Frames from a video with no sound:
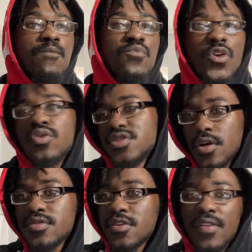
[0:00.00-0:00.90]
the
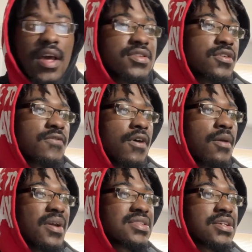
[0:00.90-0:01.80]
results of that so far,
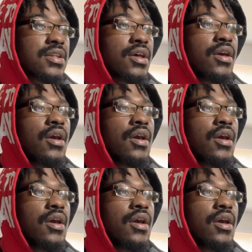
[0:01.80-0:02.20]
basically.